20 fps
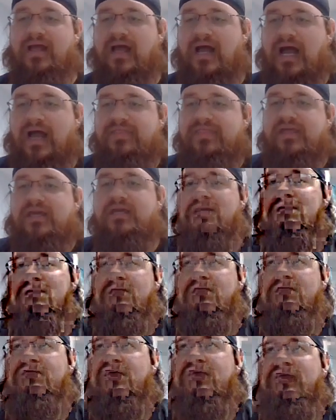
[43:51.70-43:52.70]
I think it
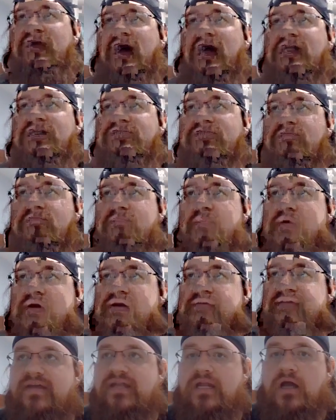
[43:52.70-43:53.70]
provides for
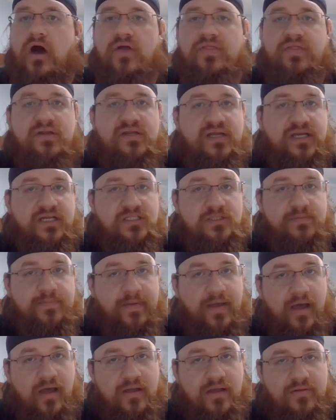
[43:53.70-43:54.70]
more of an authentic
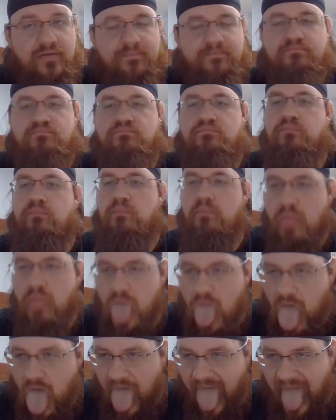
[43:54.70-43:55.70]

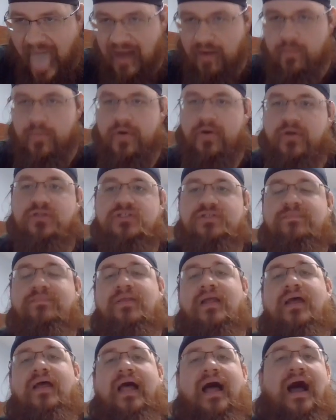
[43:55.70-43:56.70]
bleh, words.
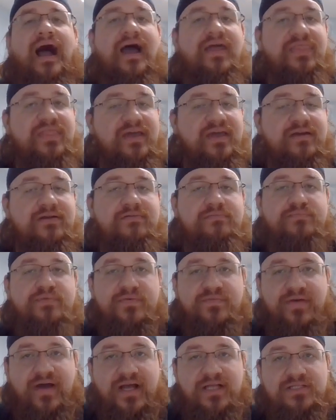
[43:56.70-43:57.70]
I think it
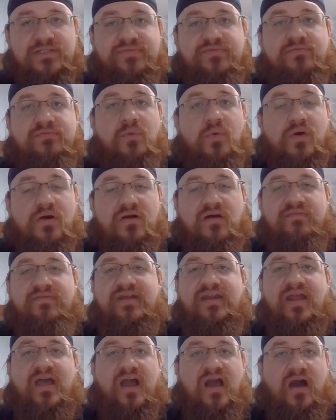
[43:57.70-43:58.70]
provides for more of
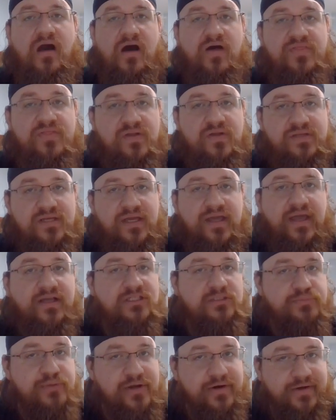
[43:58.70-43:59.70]
an authentic
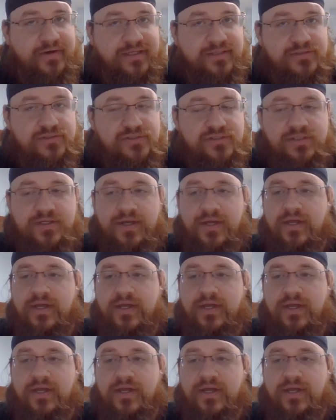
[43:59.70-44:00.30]
experience.